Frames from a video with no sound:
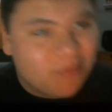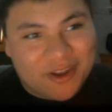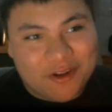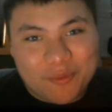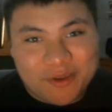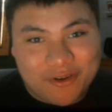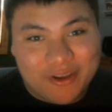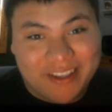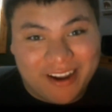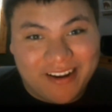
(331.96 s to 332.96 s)
I hope you know I
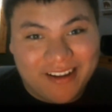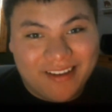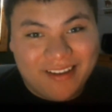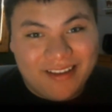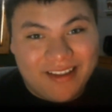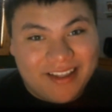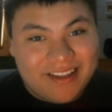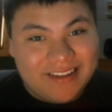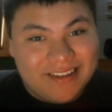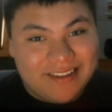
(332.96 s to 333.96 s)
care.
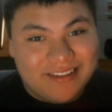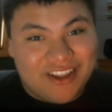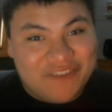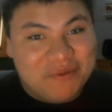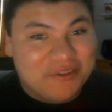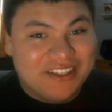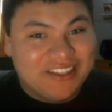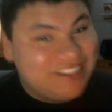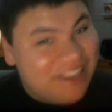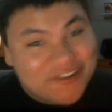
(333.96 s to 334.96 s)
A lot of people say
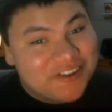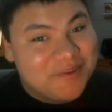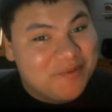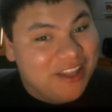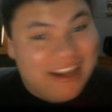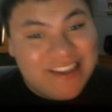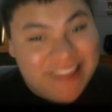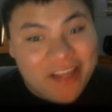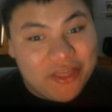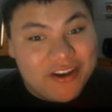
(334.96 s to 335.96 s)
700 people ain't
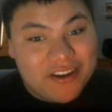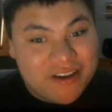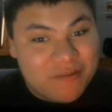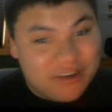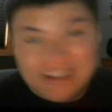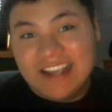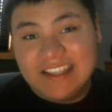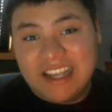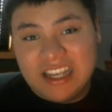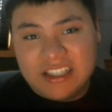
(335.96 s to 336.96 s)
nothing, but you
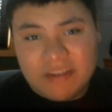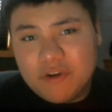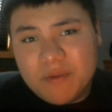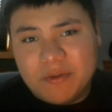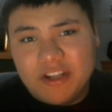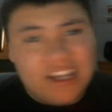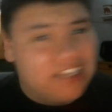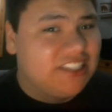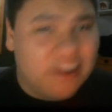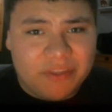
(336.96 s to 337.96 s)
guys, 700 people,
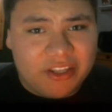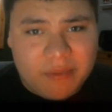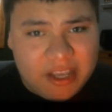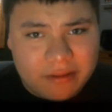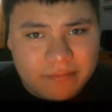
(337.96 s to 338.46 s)
it's something to me.